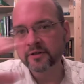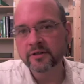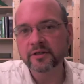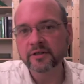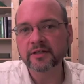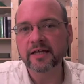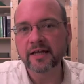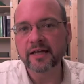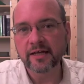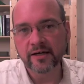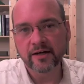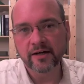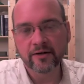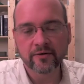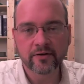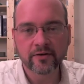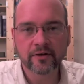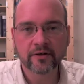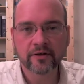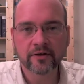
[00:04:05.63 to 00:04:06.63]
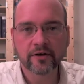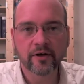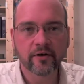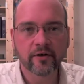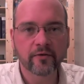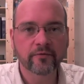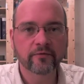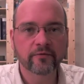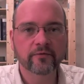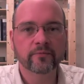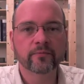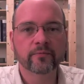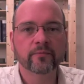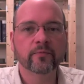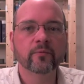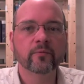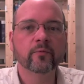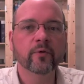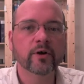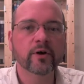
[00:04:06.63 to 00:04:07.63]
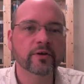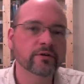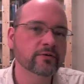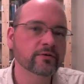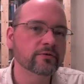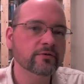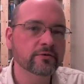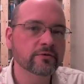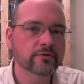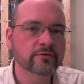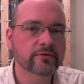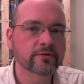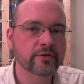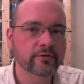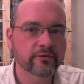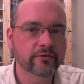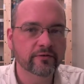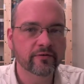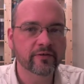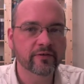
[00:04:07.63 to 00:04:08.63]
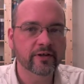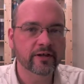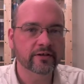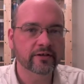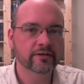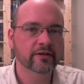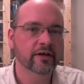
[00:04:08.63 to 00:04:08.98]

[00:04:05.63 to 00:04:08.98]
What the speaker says: layout of what you usually reflect,